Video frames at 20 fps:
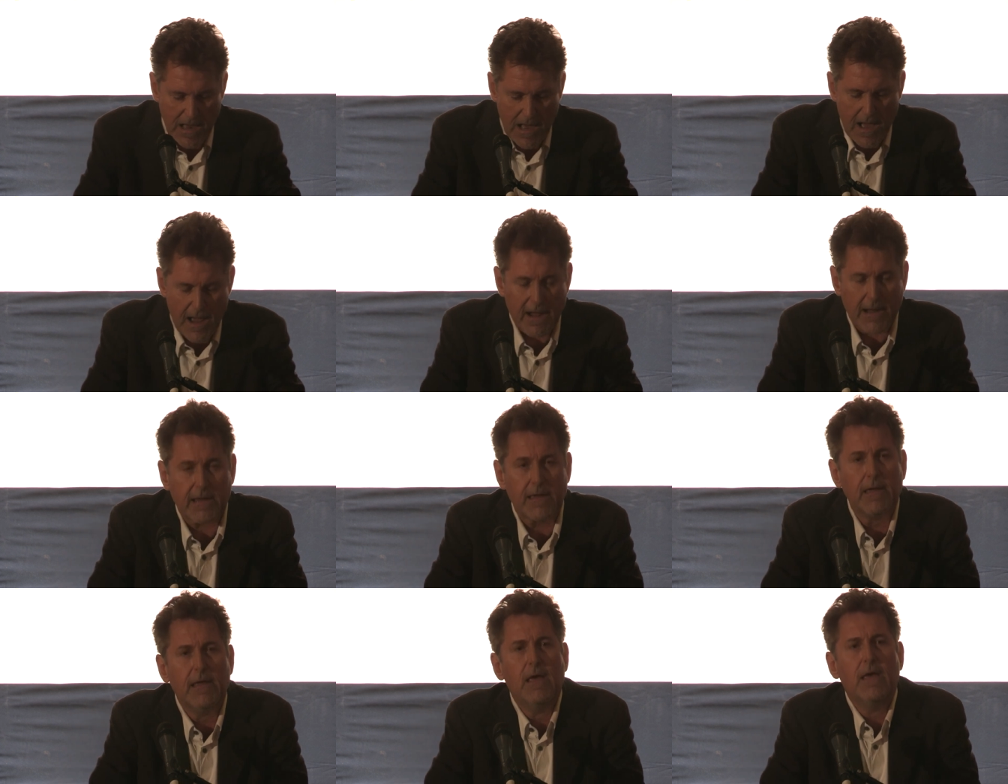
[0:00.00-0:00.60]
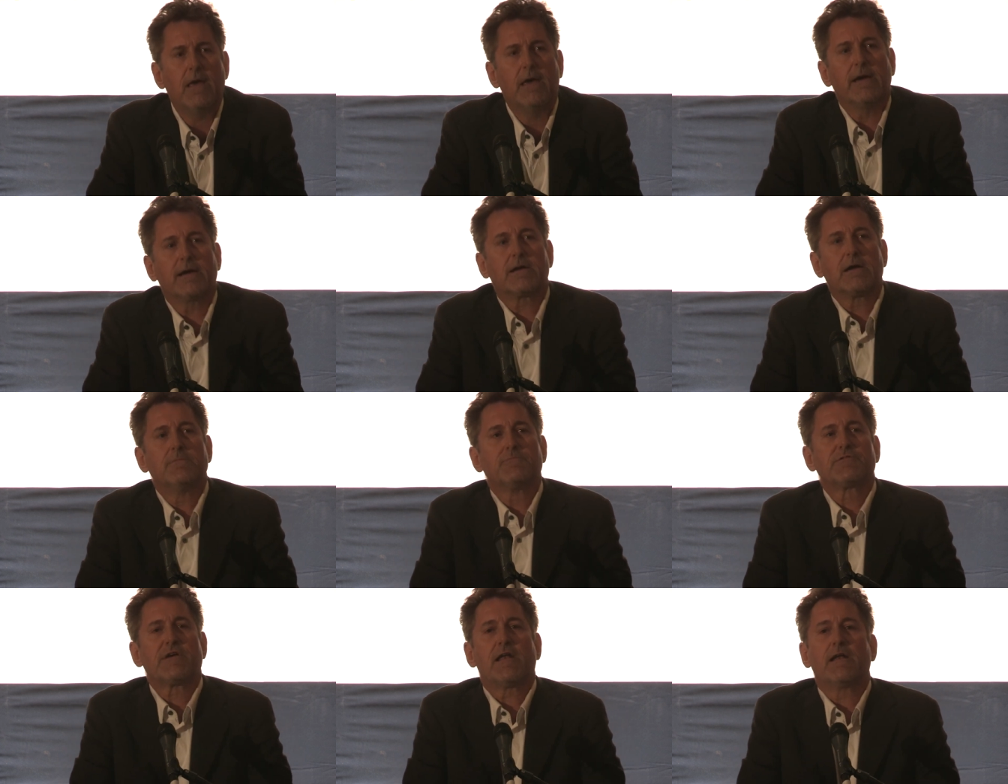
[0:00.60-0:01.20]
Locke. It
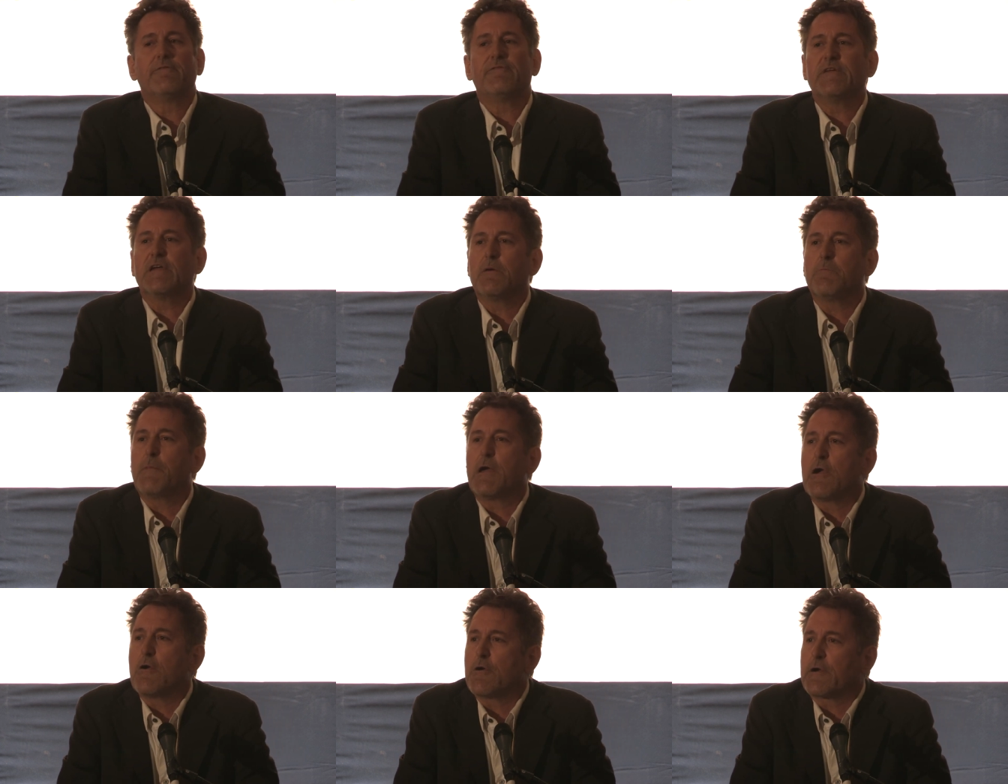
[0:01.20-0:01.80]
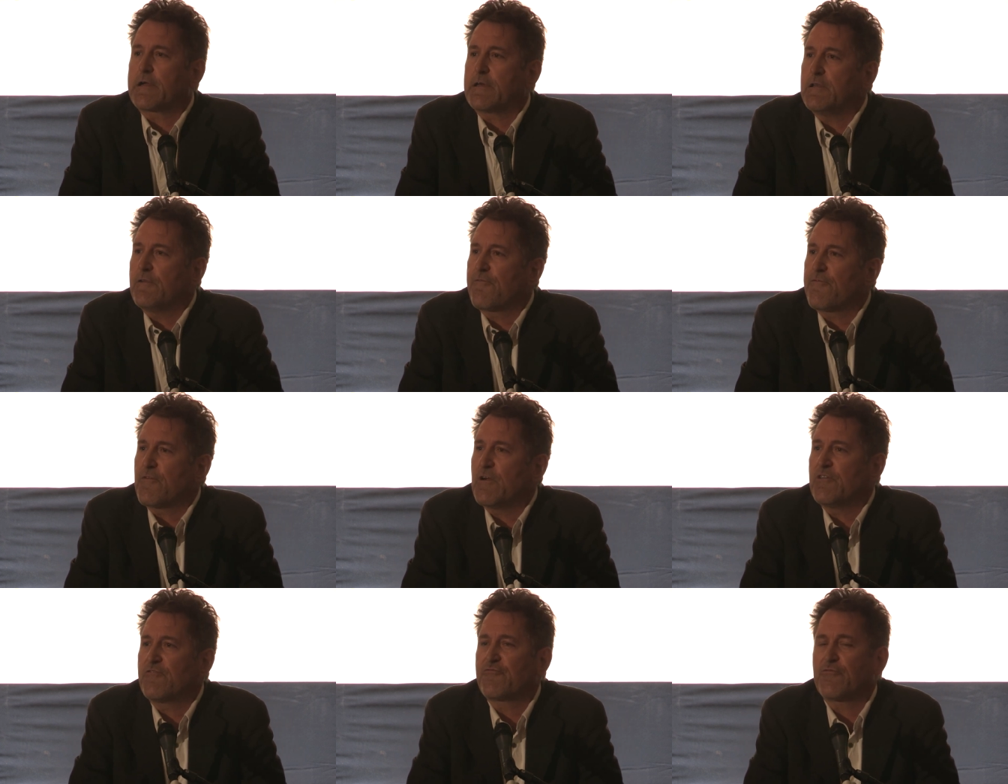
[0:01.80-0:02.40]
comes out of the American
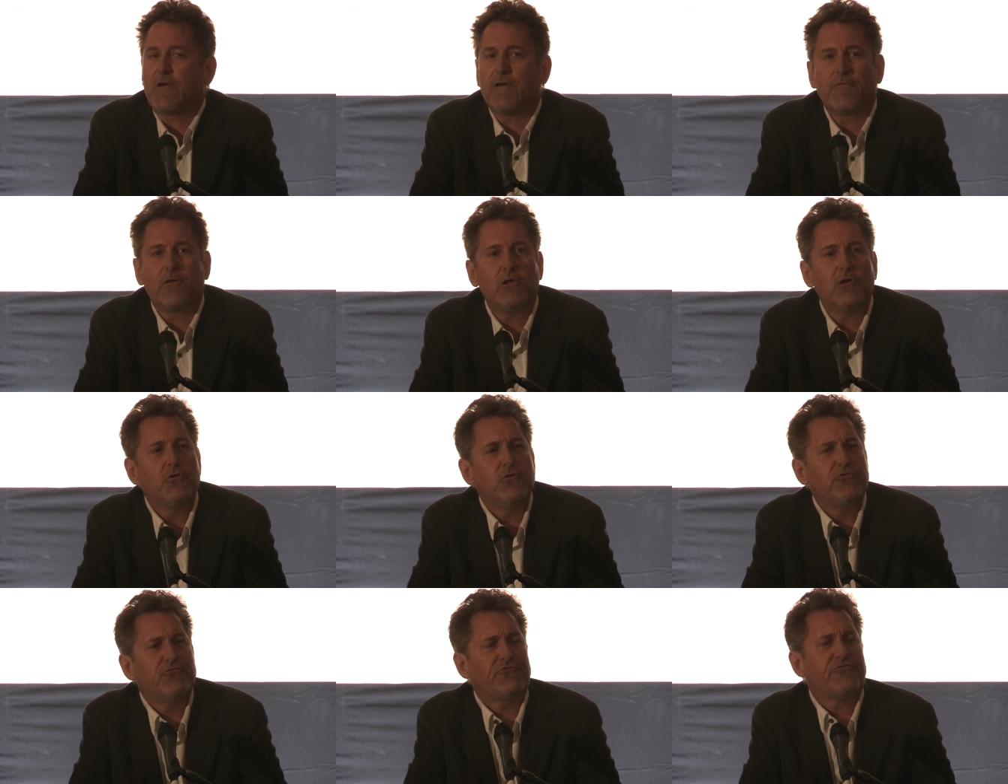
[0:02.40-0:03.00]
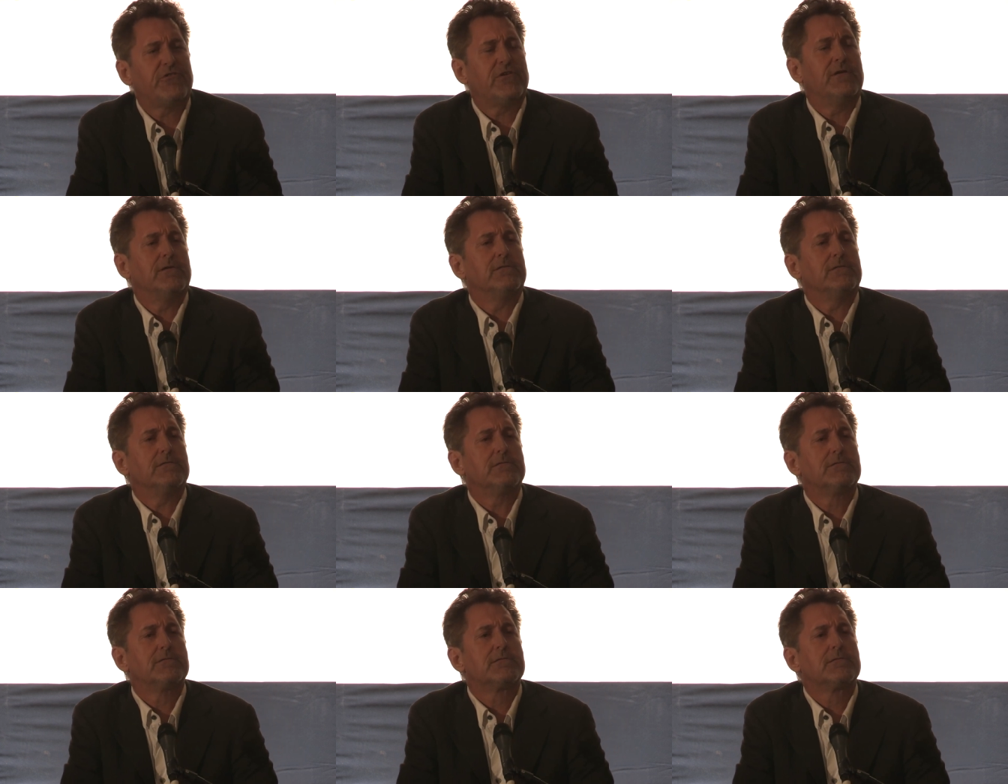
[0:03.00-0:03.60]
and French
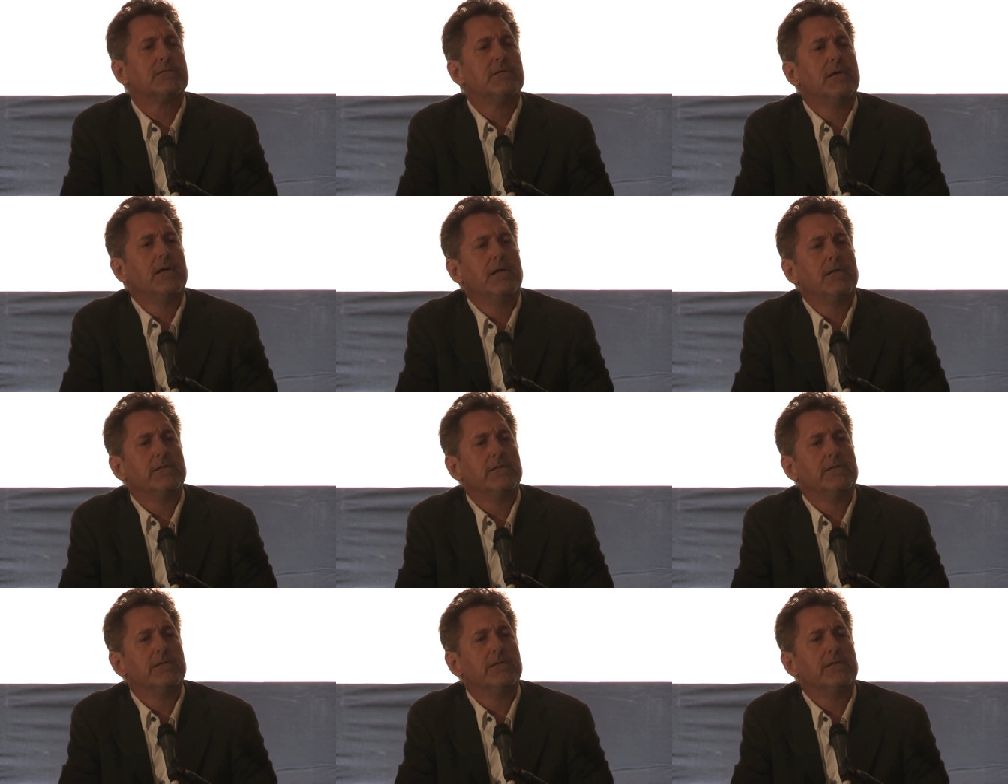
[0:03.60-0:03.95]
revolutions.